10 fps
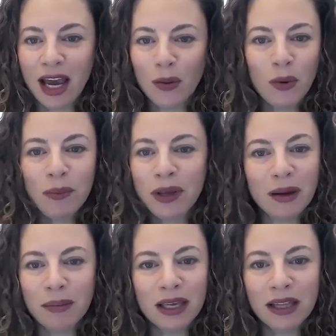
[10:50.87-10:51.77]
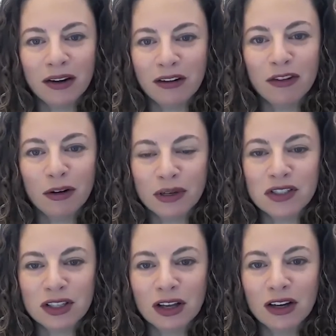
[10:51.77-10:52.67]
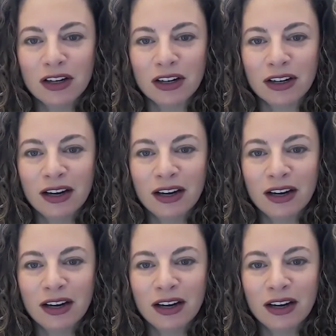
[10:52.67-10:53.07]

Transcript: I won't be a beginner for much longer,